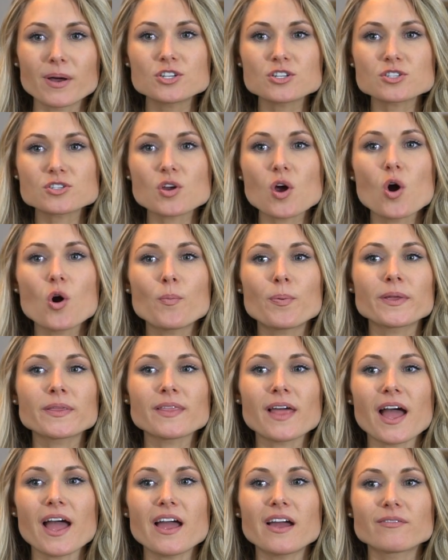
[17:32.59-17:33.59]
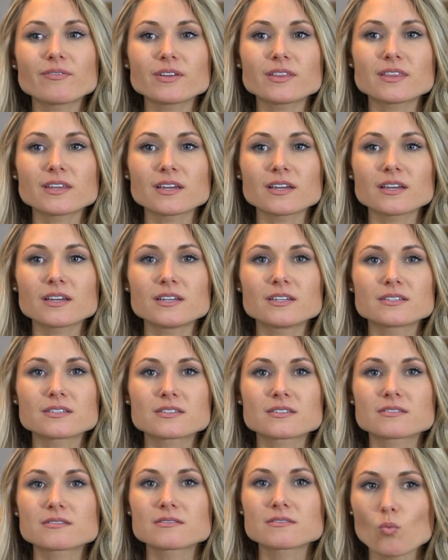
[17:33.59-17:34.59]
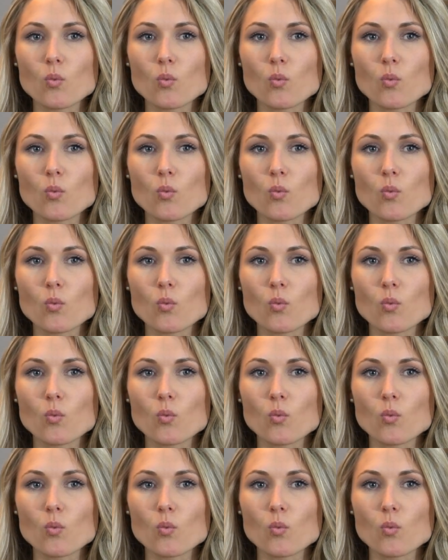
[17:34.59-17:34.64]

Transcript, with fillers: Just hoping that everything is